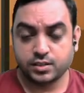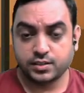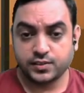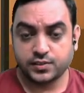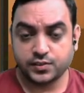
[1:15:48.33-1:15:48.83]

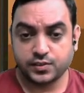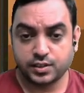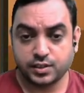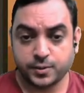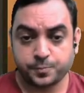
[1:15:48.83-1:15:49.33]
This is
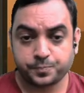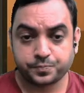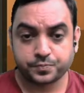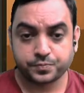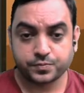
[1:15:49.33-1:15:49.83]

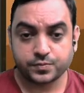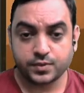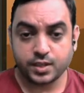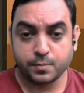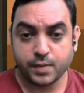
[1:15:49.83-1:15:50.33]

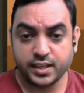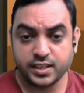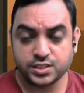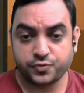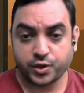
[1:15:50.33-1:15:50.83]

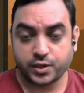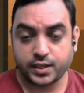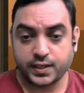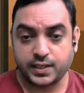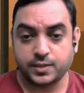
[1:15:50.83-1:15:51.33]
minus
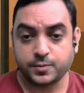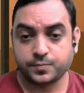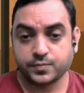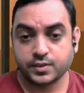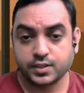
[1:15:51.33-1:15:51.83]
40.
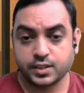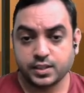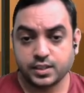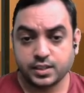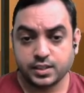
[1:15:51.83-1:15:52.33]

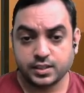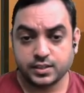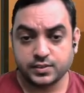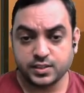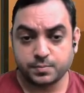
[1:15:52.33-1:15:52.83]

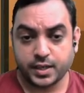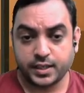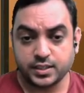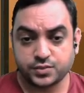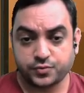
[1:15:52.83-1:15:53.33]
This is
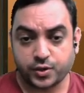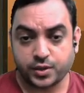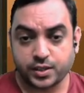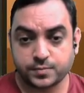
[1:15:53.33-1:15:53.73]
minus 40.